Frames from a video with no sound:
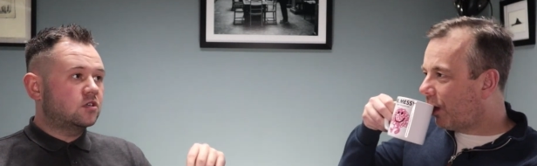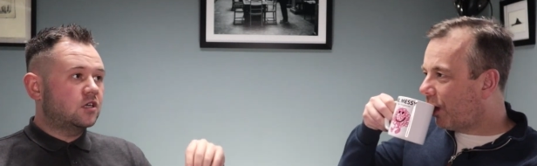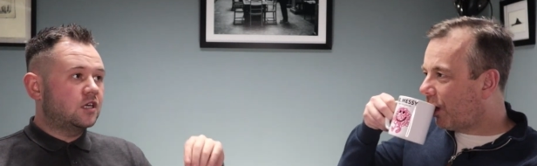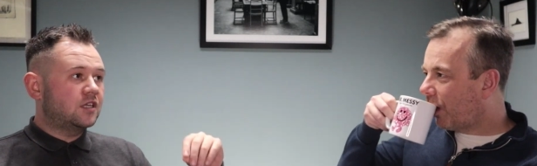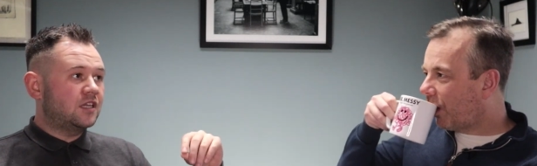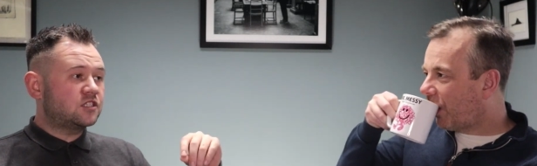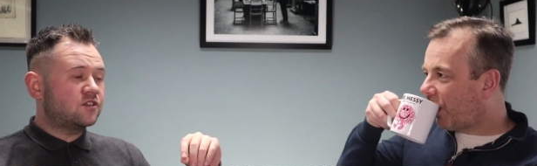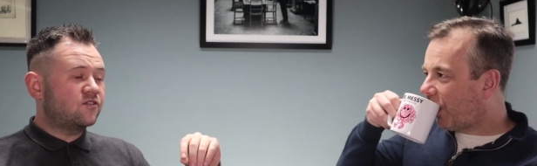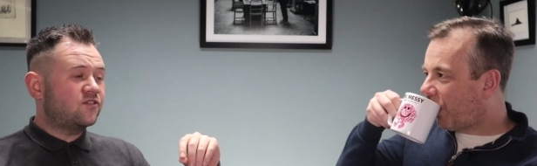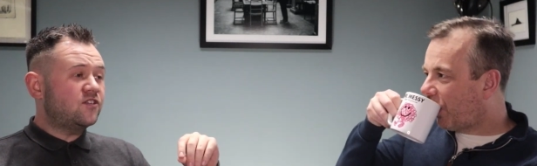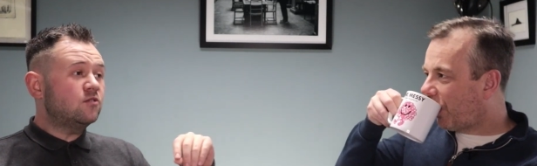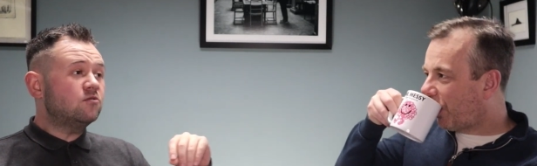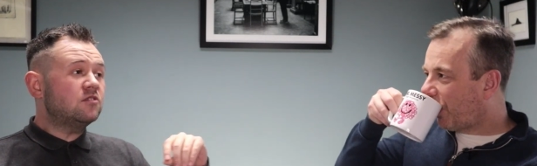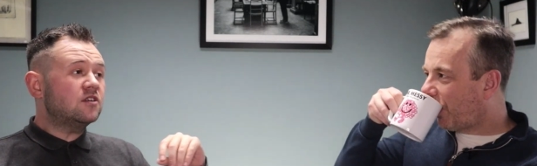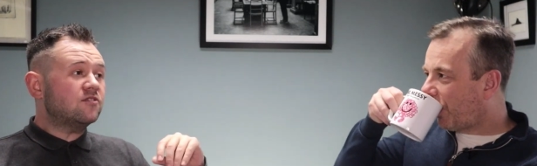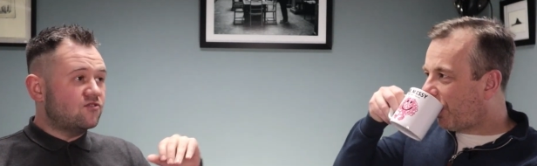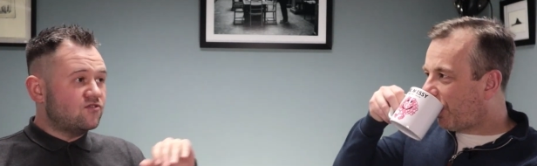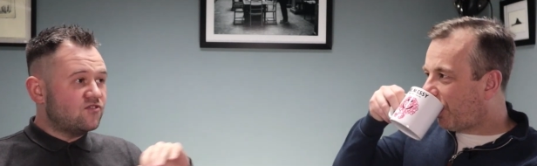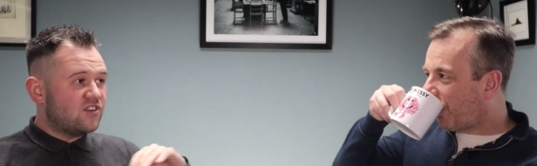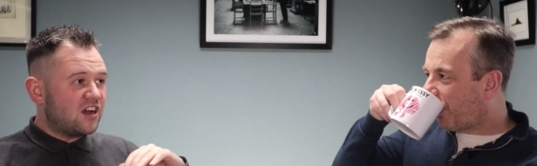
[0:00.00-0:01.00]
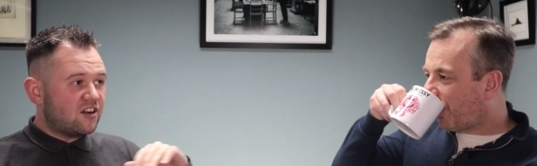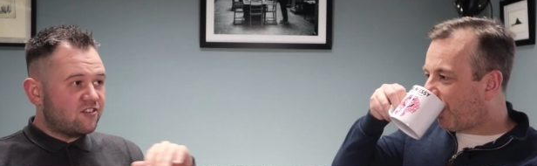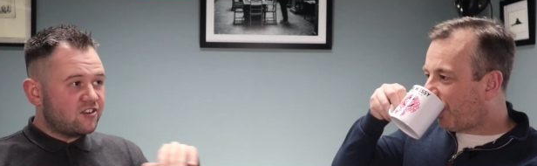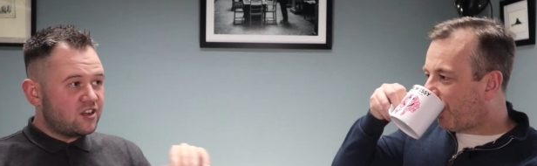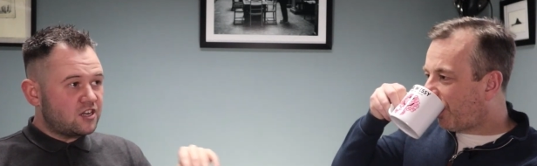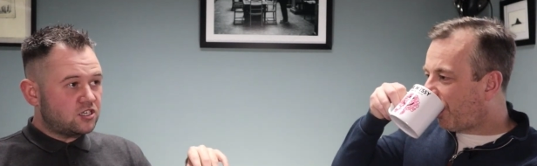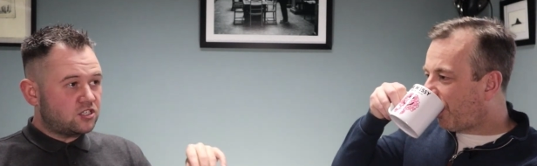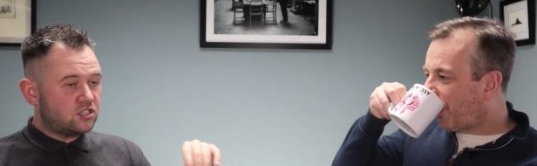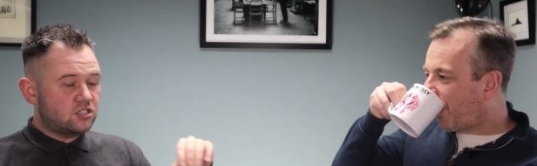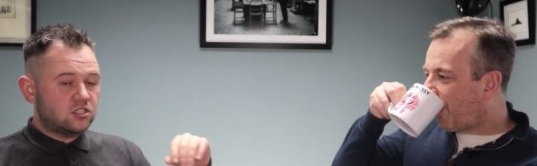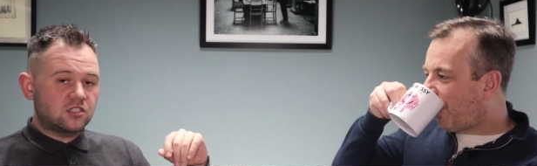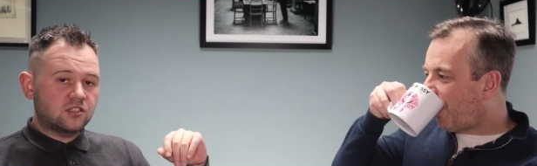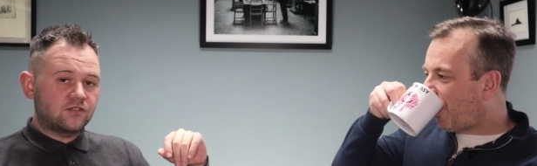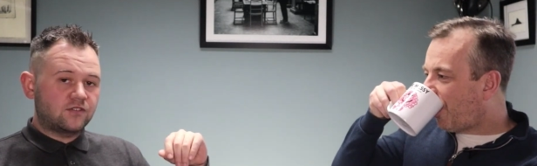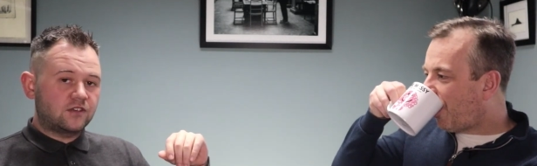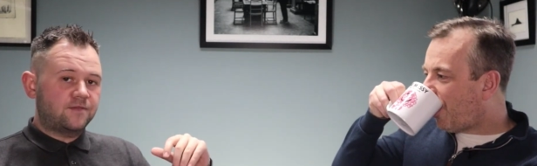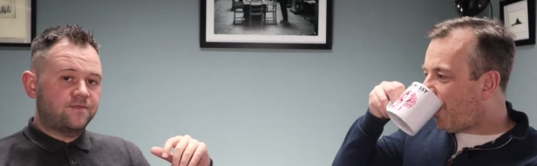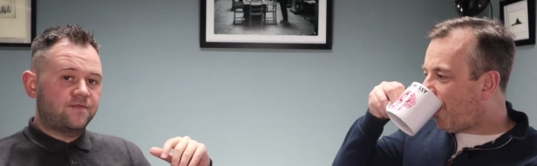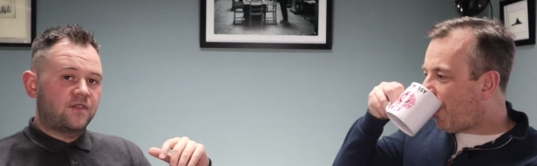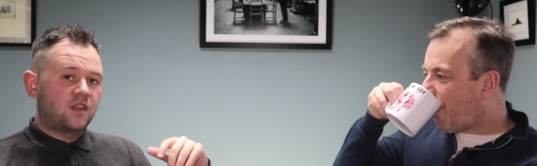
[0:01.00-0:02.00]
Speaker 1: and there's a few different variations of
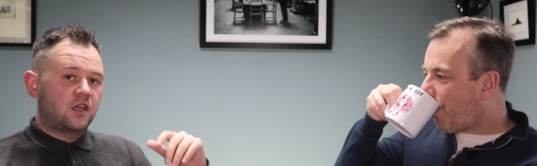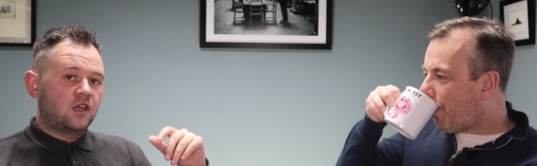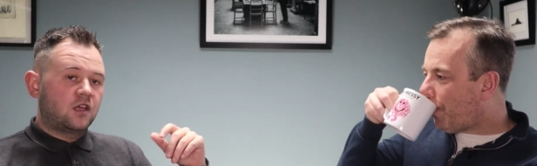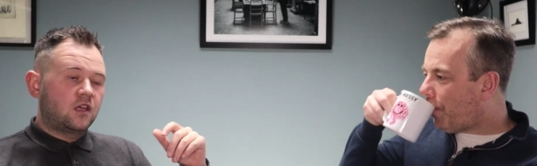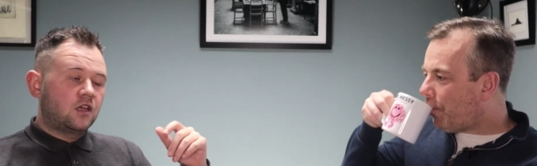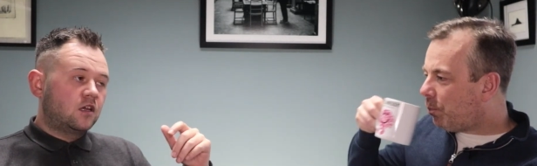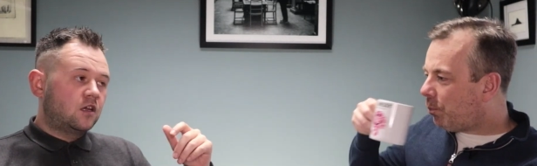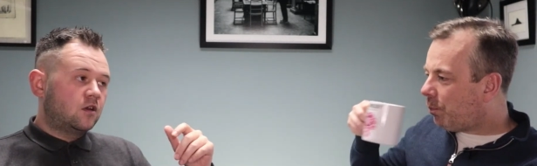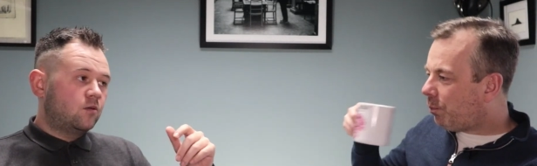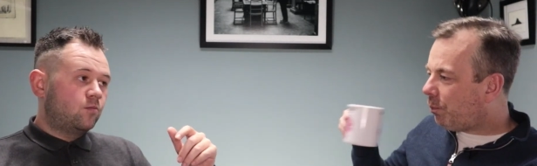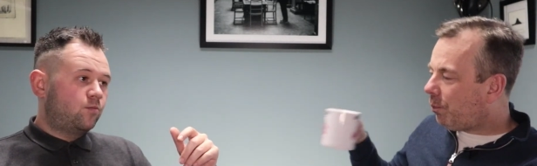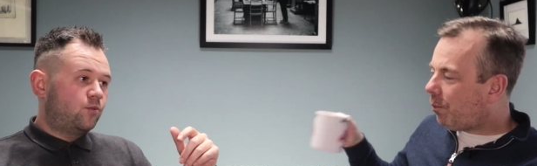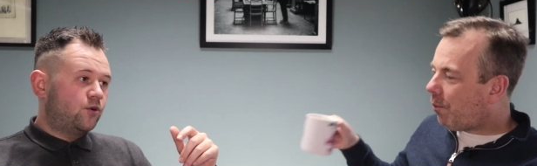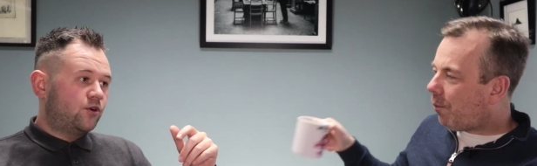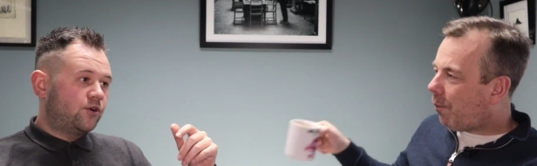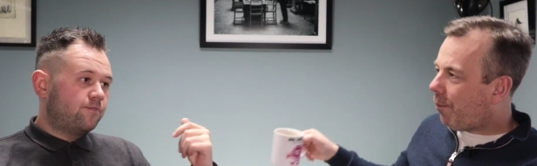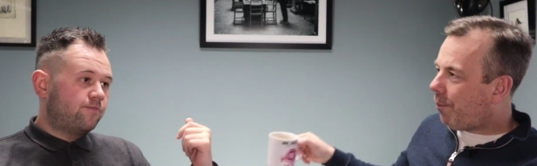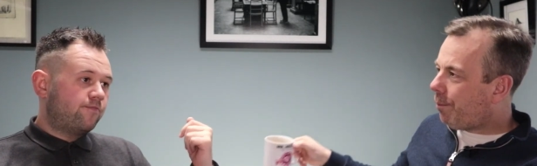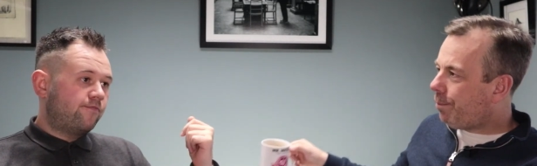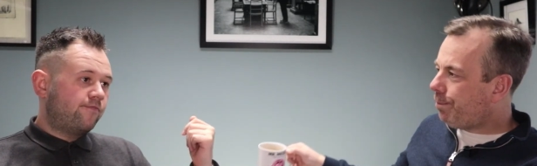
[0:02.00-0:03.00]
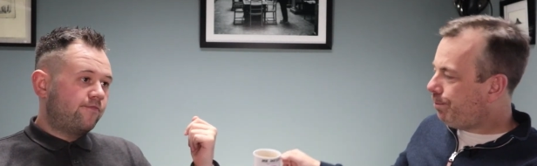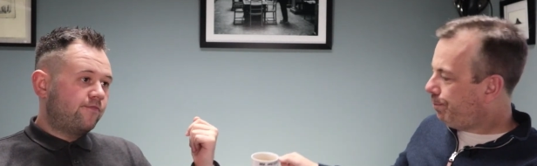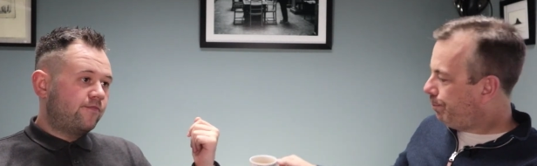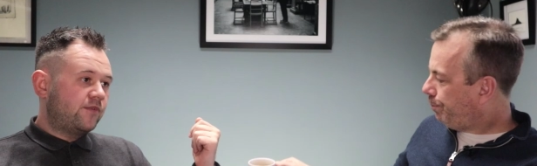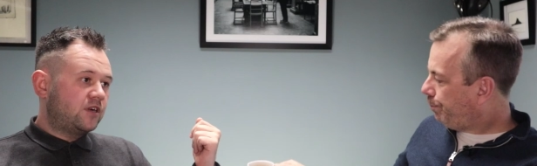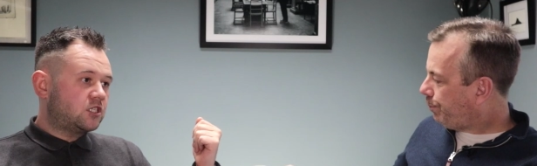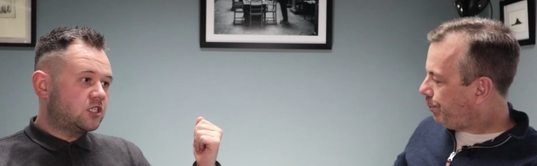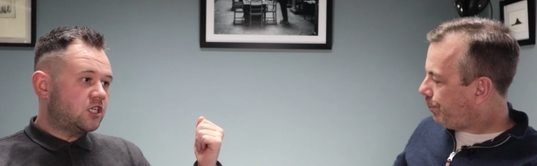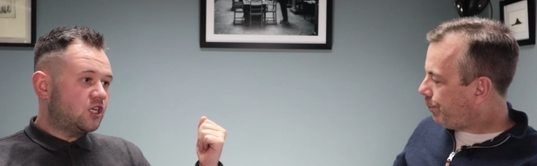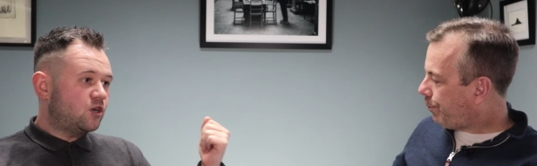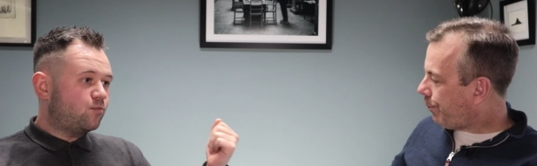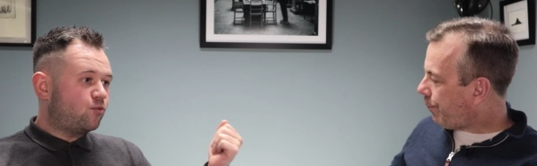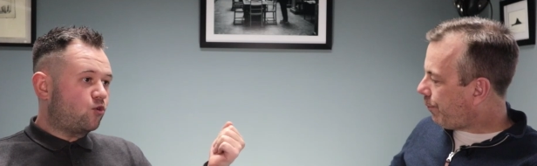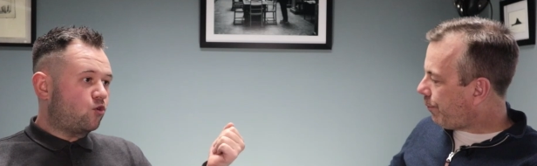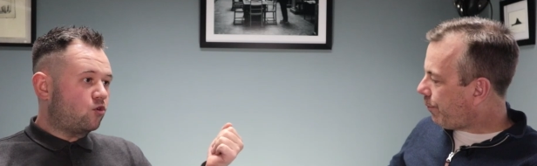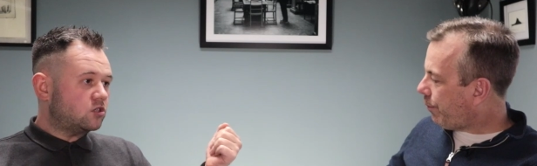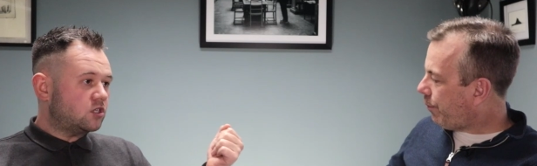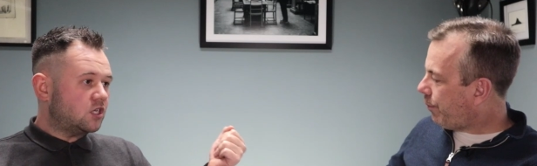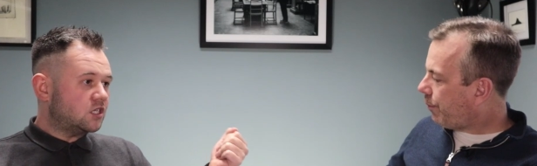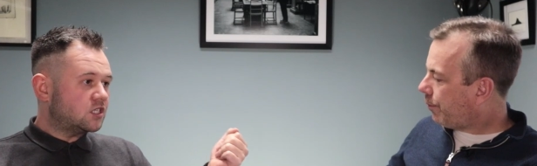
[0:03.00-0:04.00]
it, but instead of
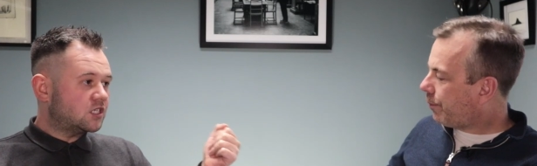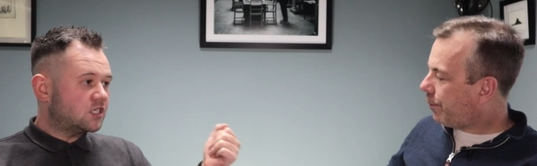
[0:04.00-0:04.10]
processing